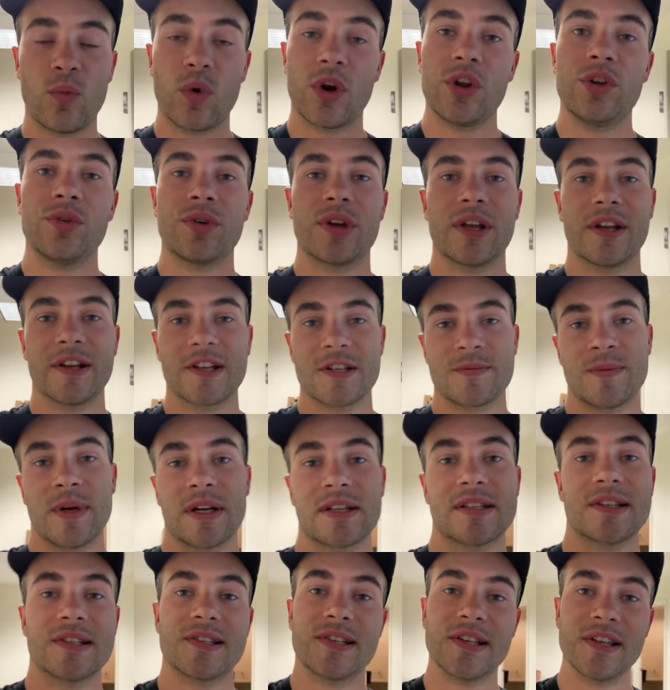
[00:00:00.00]
where you can expect
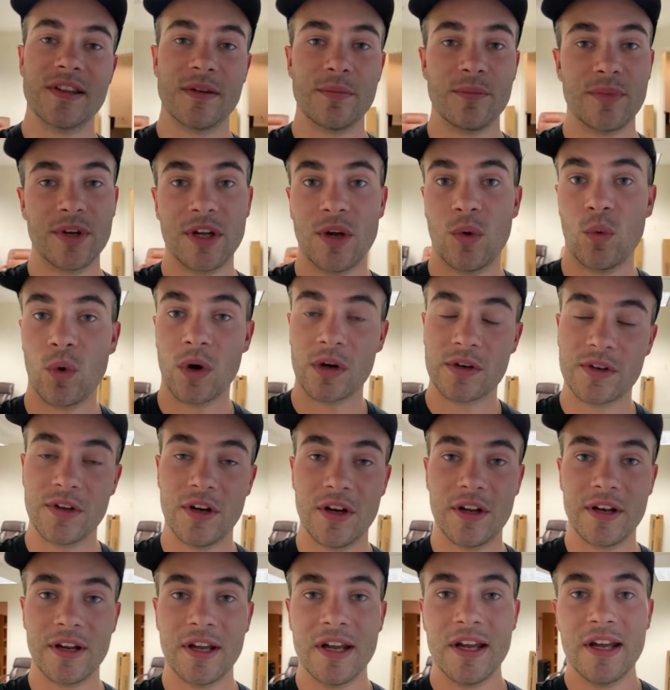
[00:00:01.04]
to see them being worked
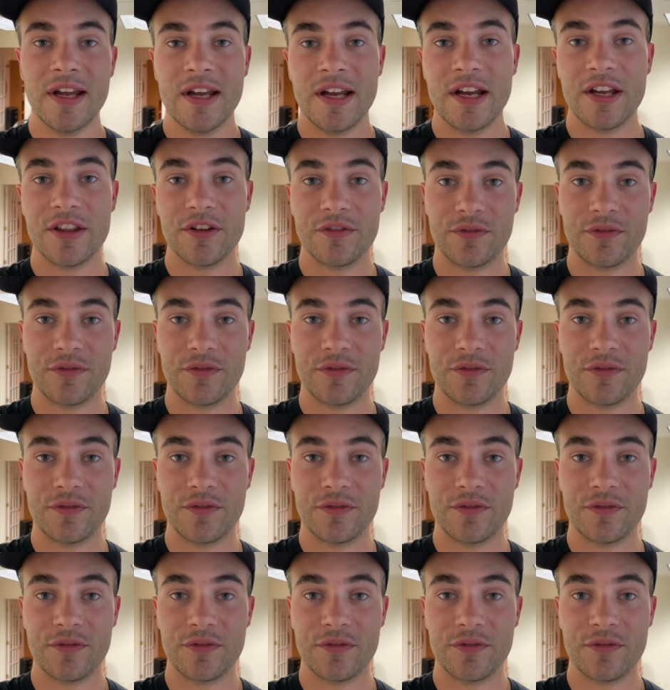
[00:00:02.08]
on in the